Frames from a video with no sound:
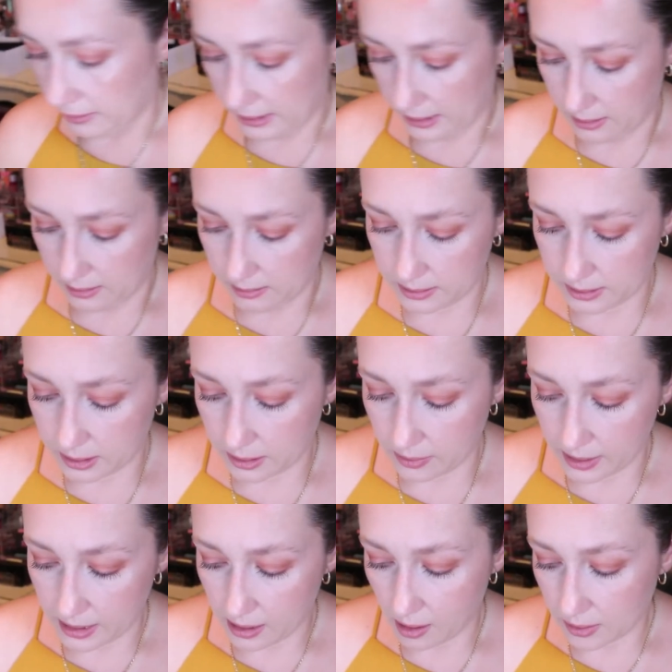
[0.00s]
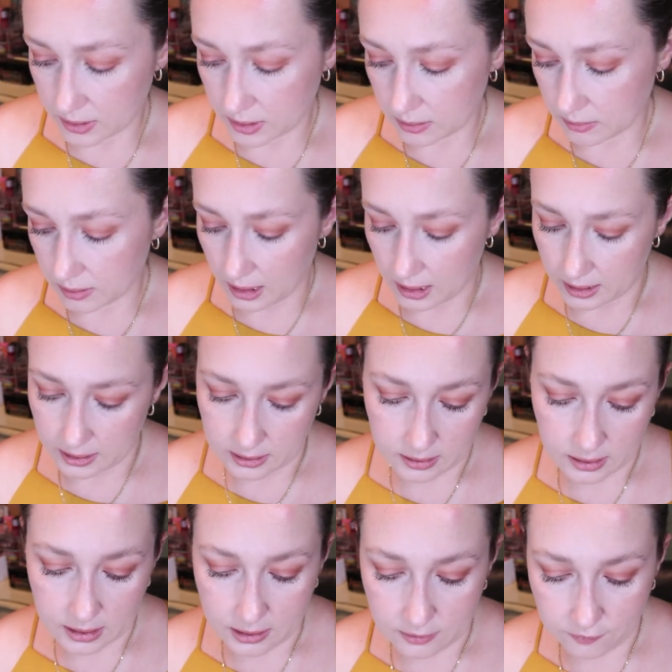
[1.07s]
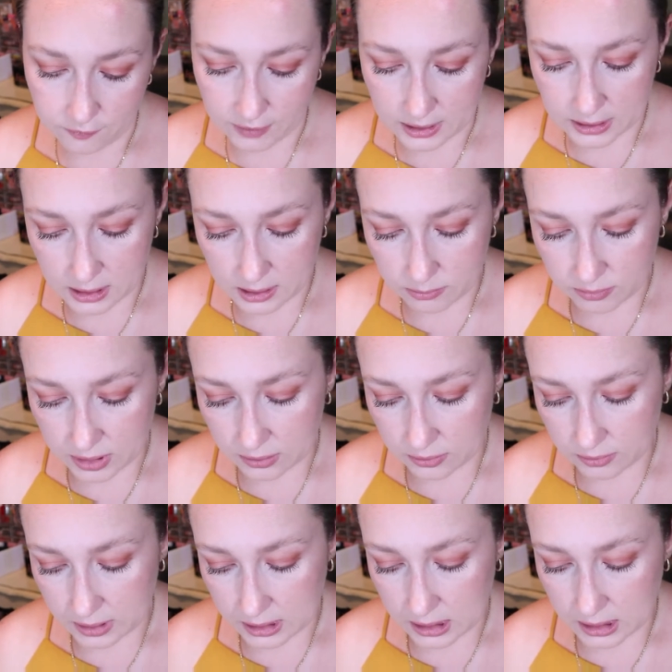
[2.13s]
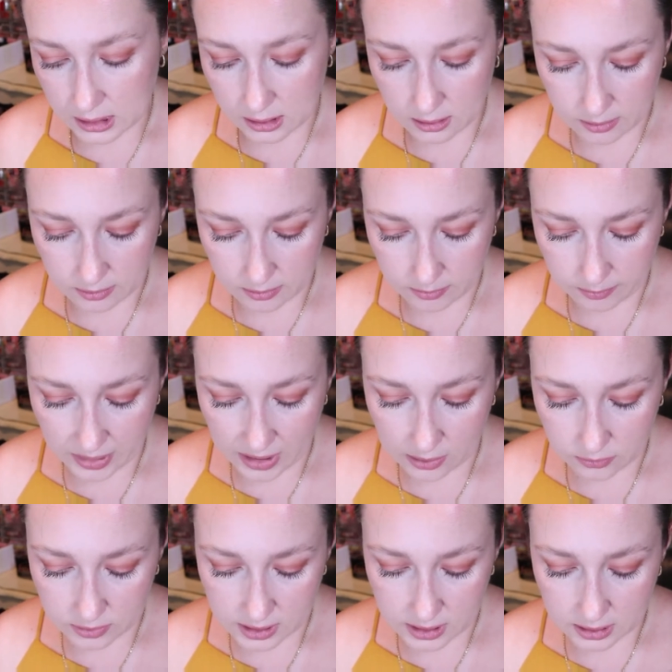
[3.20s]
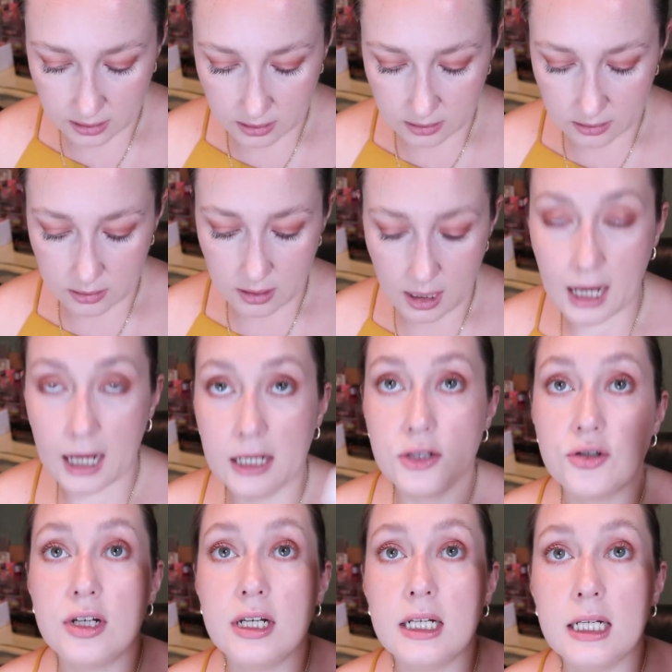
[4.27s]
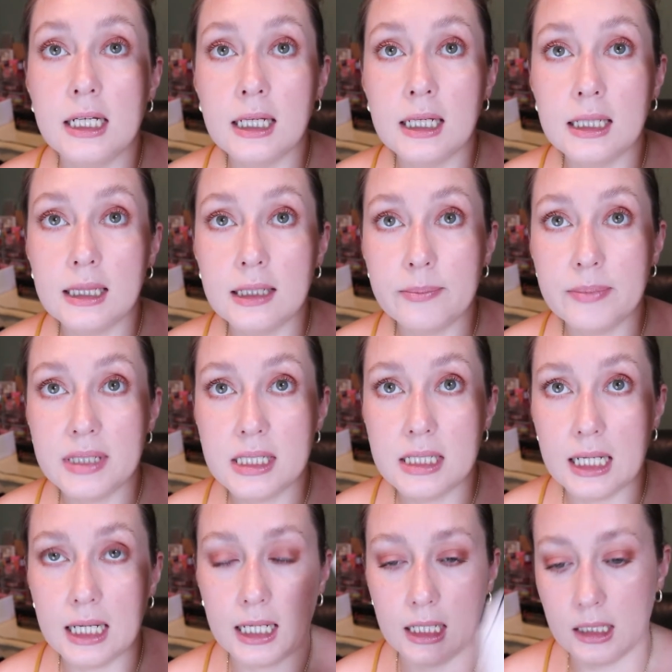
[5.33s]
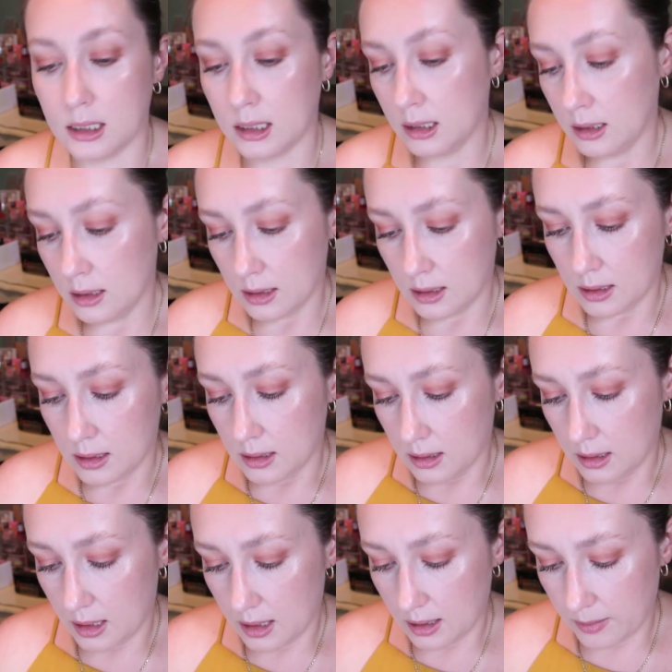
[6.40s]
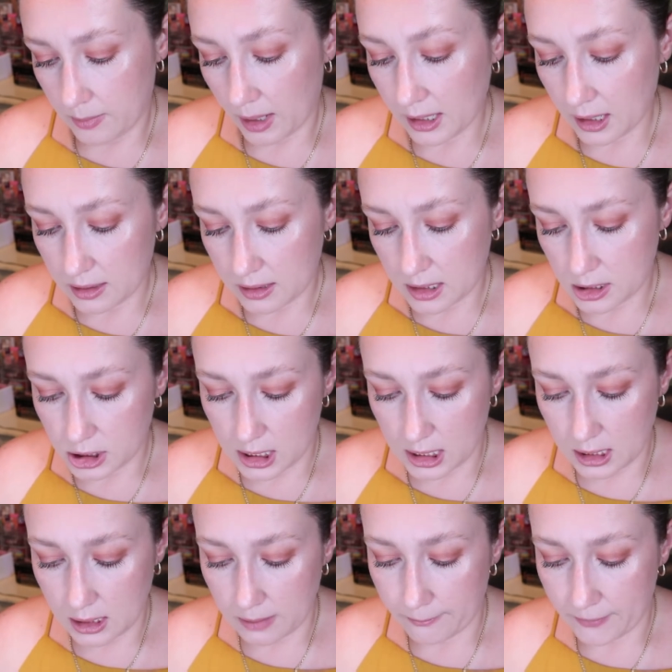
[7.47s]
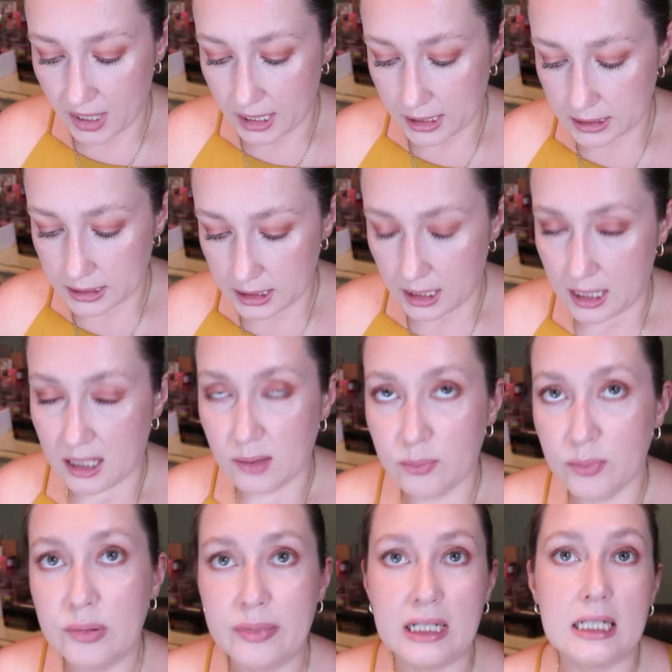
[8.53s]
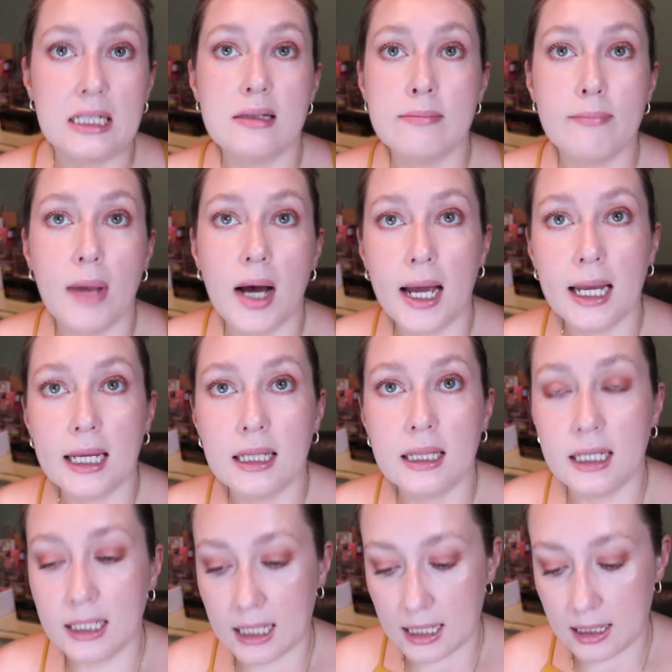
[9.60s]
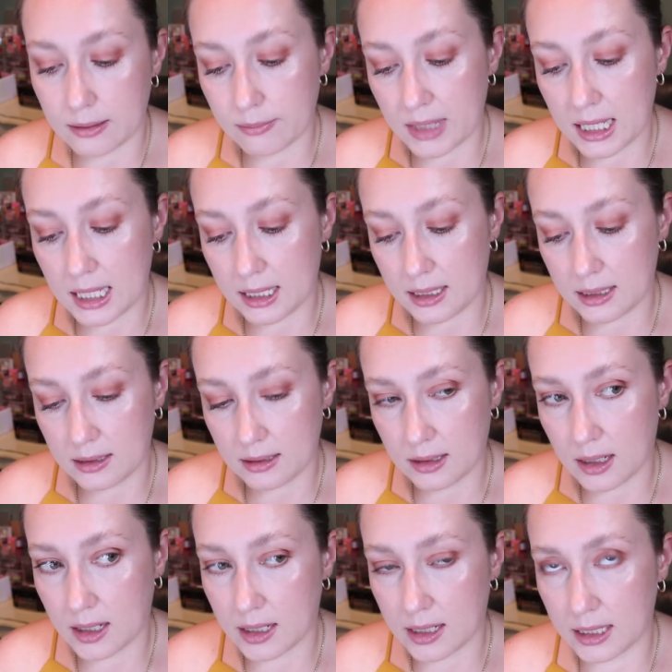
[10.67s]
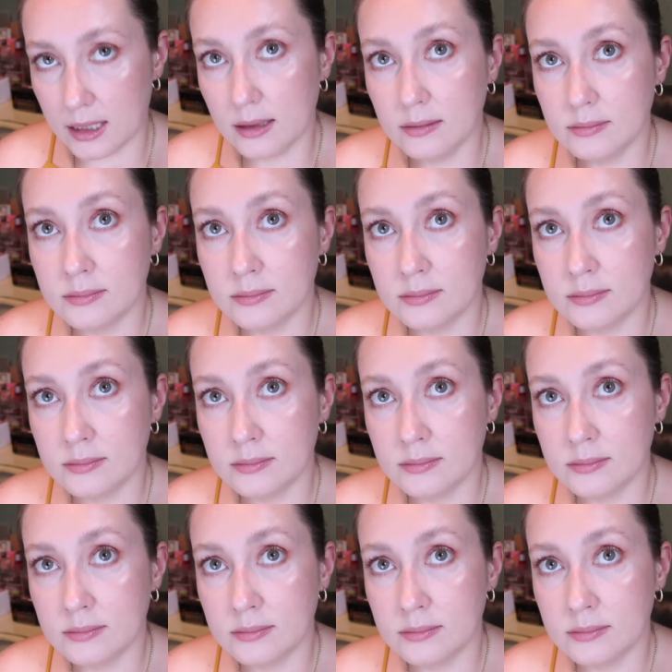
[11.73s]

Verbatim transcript: Okay, so I also got the Fenty Beauty Poutsicle Hydrating Lip Stain. Um, I got the shade Mai Type, but it's my like M-A-I,